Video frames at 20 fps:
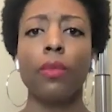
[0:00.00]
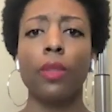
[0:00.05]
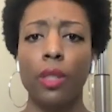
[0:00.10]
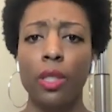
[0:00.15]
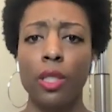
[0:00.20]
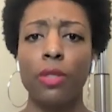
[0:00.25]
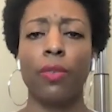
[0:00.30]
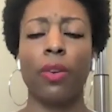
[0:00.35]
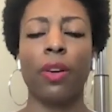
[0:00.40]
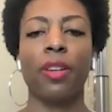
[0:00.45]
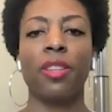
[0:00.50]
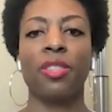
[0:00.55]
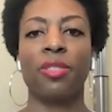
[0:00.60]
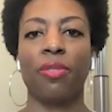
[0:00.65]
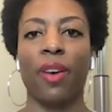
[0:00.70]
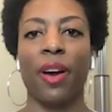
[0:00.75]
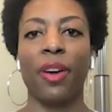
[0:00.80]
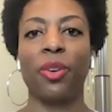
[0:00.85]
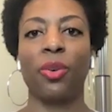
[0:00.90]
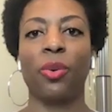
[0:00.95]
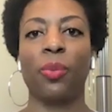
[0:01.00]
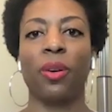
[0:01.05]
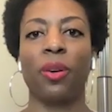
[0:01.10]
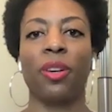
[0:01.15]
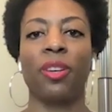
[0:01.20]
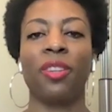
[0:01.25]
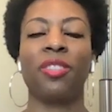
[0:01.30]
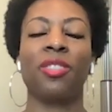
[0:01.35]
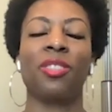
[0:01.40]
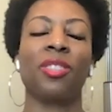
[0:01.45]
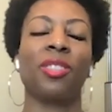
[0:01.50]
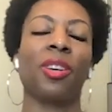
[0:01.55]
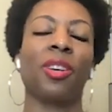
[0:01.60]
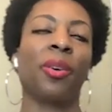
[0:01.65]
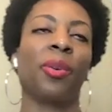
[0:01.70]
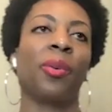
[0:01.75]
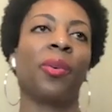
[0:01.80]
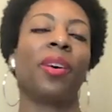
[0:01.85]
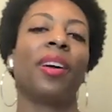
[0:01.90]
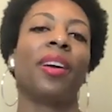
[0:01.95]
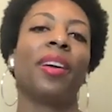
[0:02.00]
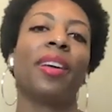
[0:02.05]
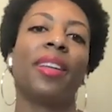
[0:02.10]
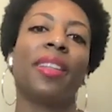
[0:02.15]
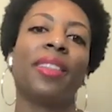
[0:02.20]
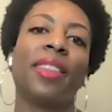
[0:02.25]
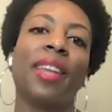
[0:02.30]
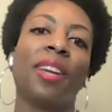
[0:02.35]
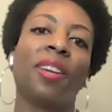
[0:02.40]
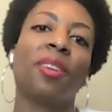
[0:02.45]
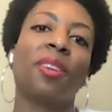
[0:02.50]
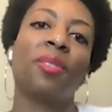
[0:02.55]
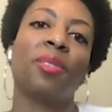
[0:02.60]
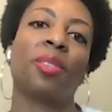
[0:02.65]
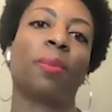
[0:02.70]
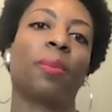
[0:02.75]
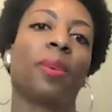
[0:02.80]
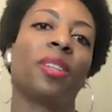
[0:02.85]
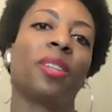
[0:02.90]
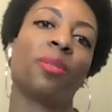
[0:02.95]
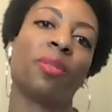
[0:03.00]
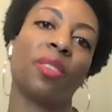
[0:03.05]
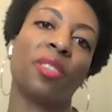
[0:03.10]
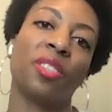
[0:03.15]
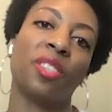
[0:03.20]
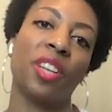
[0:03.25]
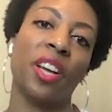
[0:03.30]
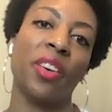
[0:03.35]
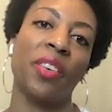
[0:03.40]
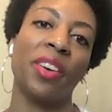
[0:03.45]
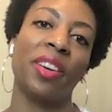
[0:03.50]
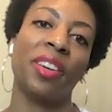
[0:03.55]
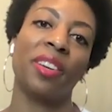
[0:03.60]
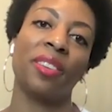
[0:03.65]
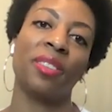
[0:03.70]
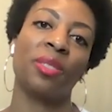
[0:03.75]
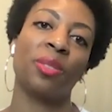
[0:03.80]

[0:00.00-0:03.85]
as far as final words. So thank you so much for sharing your